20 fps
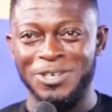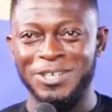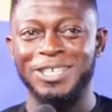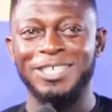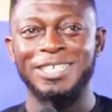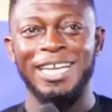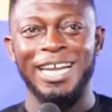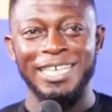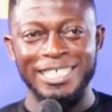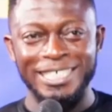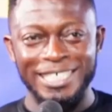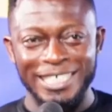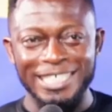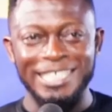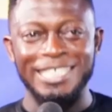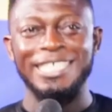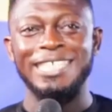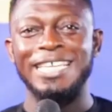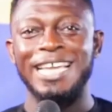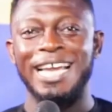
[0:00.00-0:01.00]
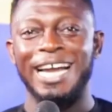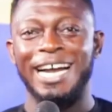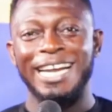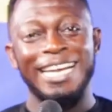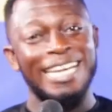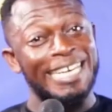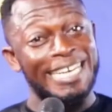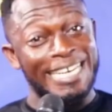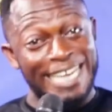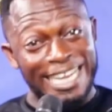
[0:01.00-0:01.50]
that this year
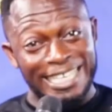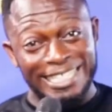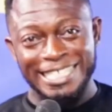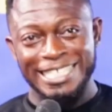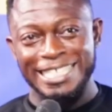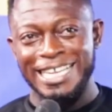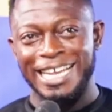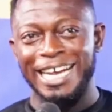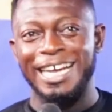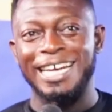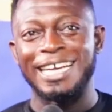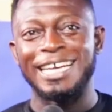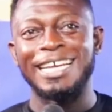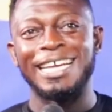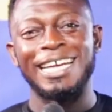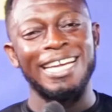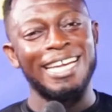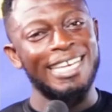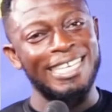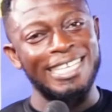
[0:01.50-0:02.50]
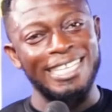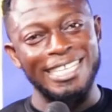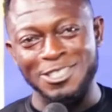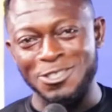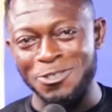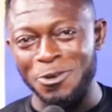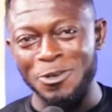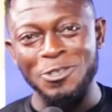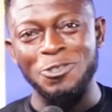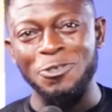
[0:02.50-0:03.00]
and next year is
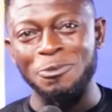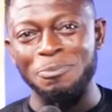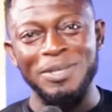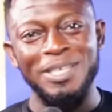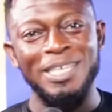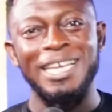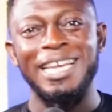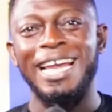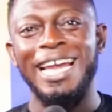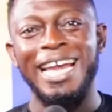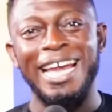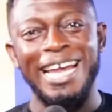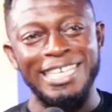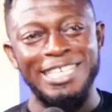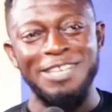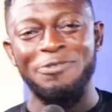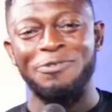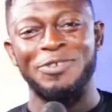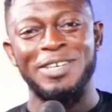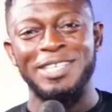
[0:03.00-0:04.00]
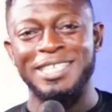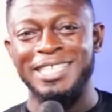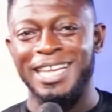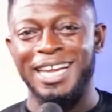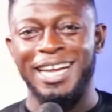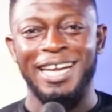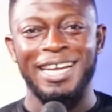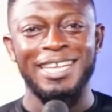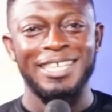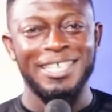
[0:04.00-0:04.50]
going to be a different
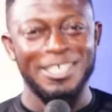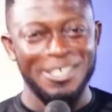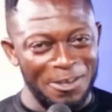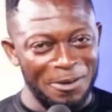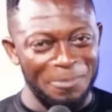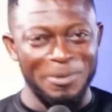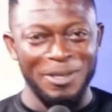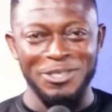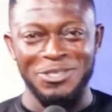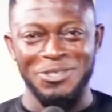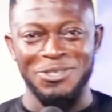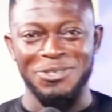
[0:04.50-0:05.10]
year. God bless